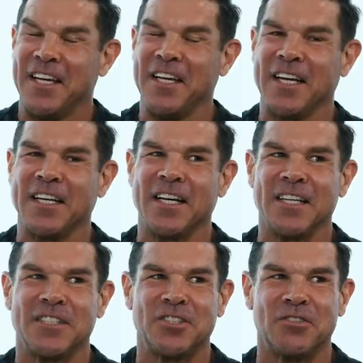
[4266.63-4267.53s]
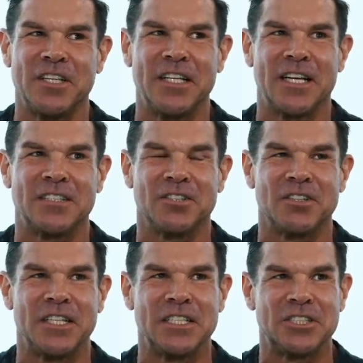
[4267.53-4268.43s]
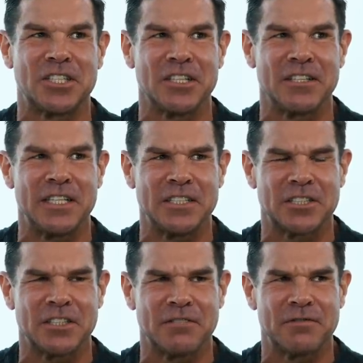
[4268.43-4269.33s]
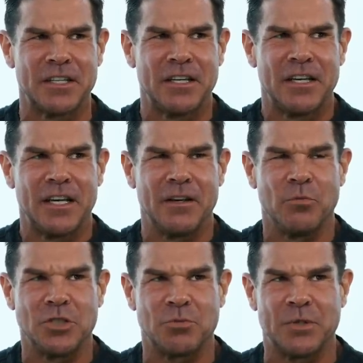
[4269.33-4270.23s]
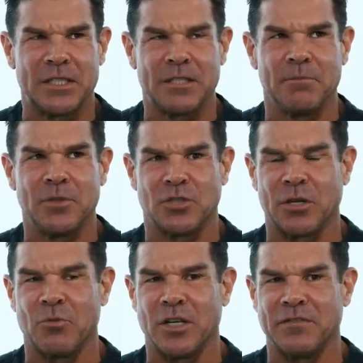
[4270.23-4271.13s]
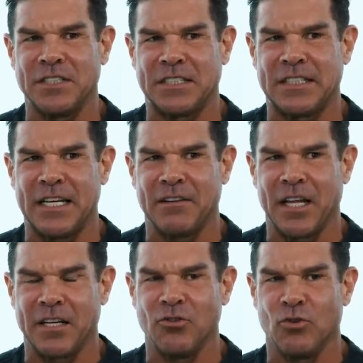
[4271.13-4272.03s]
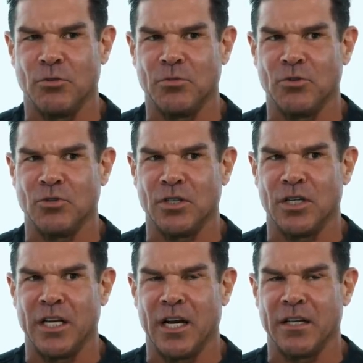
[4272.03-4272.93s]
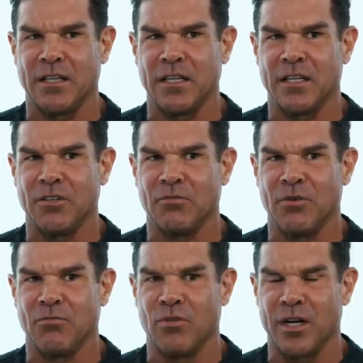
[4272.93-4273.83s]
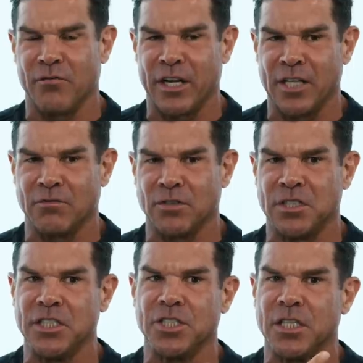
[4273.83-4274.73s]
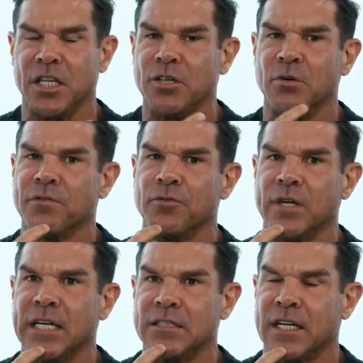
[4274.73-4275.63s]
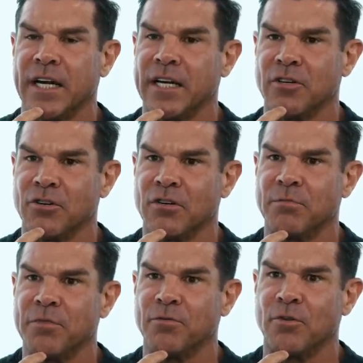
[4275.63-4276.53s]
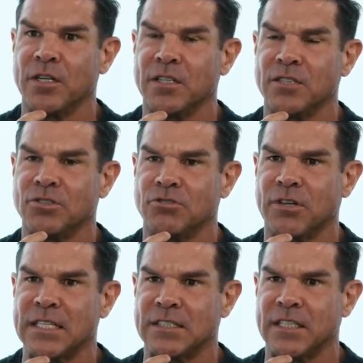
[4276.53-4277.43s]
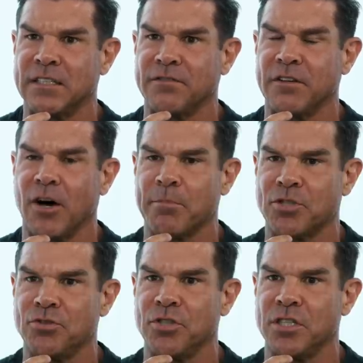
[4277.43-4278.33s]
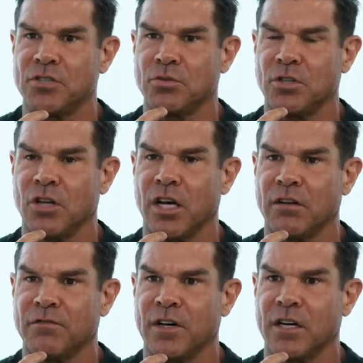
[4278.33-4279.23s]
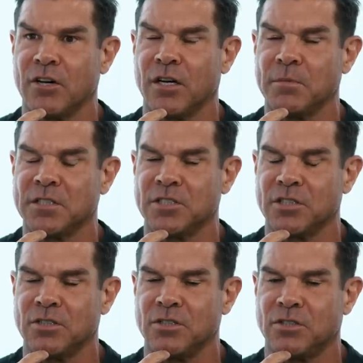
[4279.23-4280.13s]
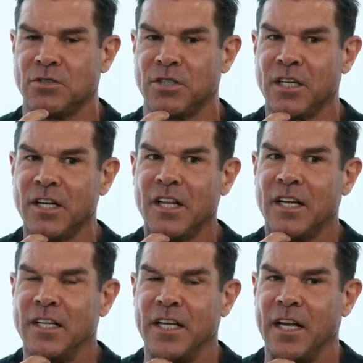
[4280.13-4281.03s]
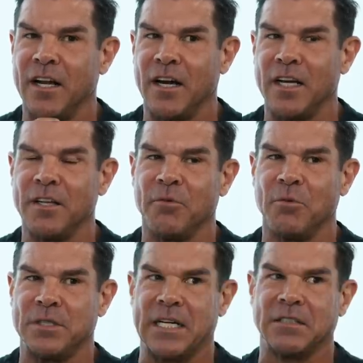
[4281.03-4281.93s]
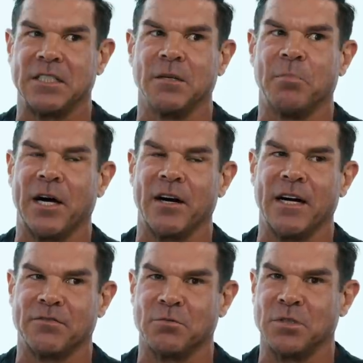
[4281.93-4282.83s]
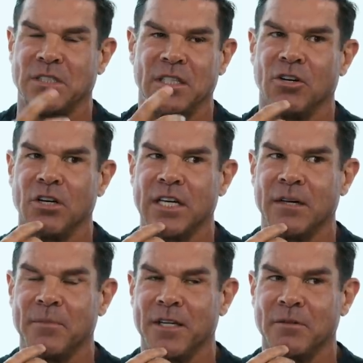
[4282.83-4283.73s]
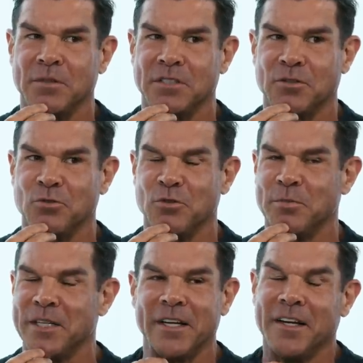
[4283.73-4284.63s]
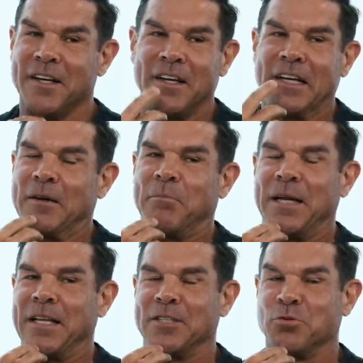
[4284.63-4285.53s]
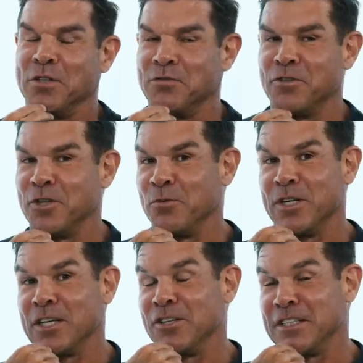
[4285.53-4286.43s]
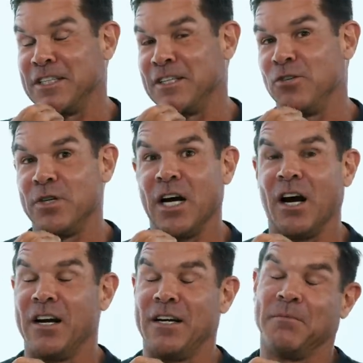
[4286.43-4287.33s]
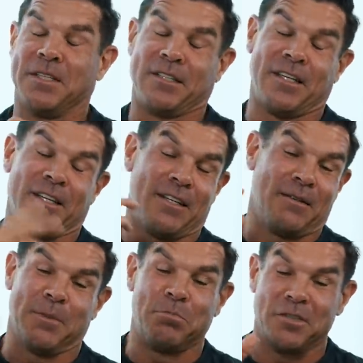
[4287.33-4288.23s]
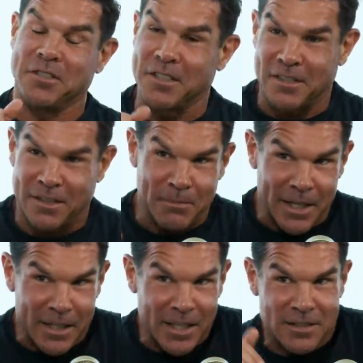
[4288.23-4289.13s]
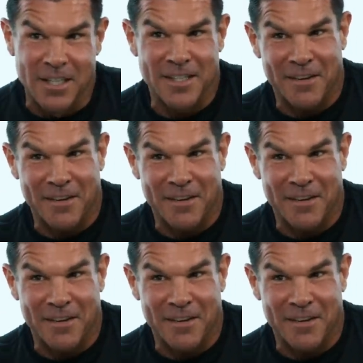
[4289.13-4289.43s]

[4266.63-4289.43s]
He had uh, Tony Tony Hinchcliffe, Hinchcliffe was with them was like one of his st- like normal I think in the re- regular rotation, and then there were a few guys that I hadn't heard of before. Yeah. I think Joe tries to give opportunities yeah. to a lot of yeah. uh, comics. He's a right. good dude, and then uh, and then we went down to the bar afterwards, and they all came in. It was cool, but by like 12 30, 1 o'clock, they're going hard. And I'm like, yeah, I'm a pussy. Goodbye, guys.